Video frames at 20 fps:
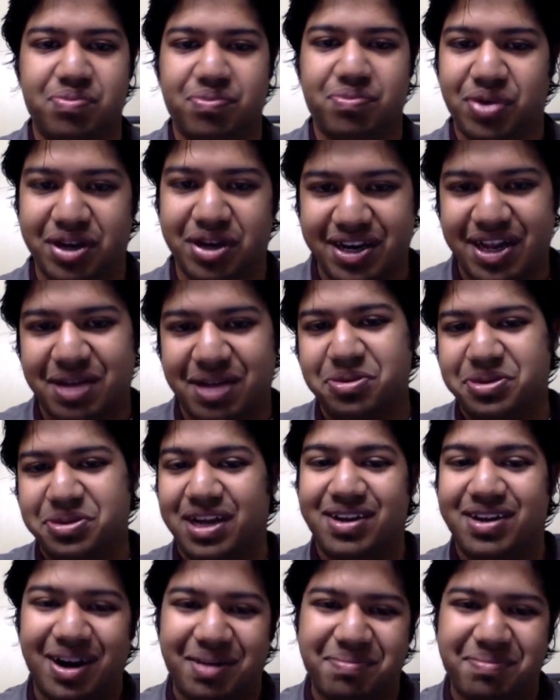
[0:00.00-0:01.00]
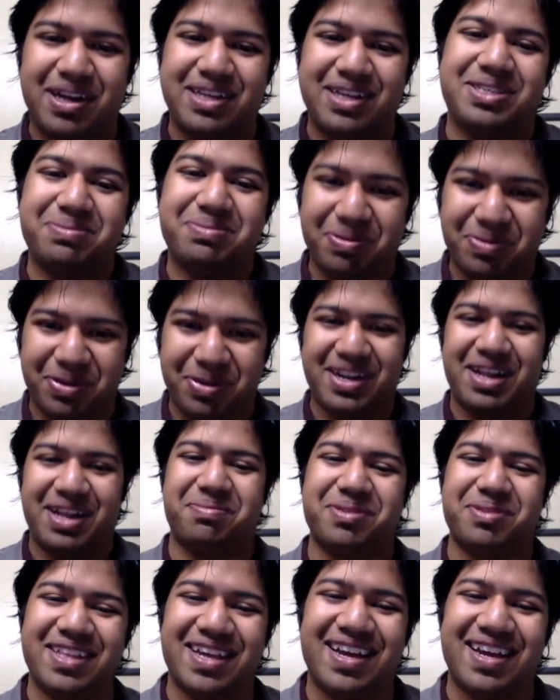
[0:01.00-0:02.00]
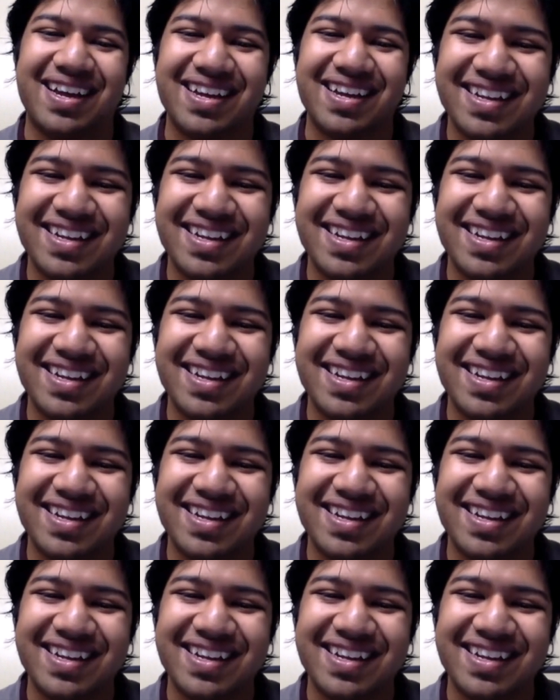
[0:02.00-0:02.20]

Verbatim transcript: we can help with that not biased but we can help with that